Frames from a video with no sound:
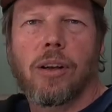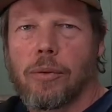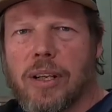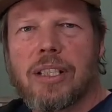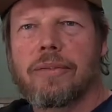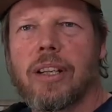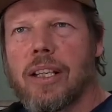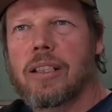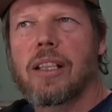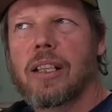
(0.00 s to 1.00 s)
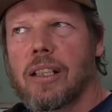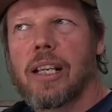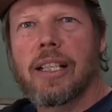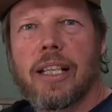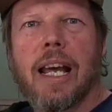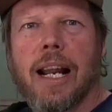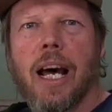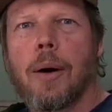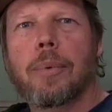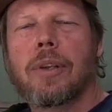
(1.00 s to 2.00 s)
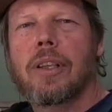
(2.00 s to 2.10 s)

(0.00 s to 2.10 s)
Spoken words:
all the rest of it. It did add up.